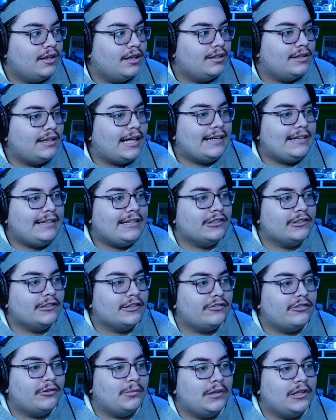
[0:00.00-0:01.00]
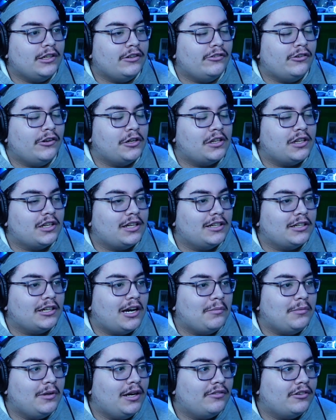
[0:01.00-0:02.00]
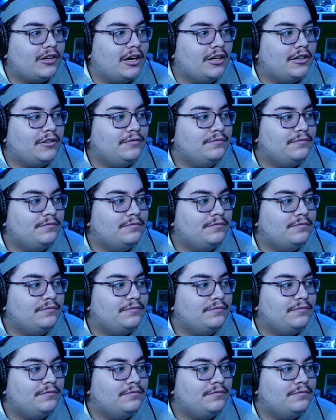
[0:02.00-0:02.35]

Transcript: That gear looks familiar for a second. Caught me off guard.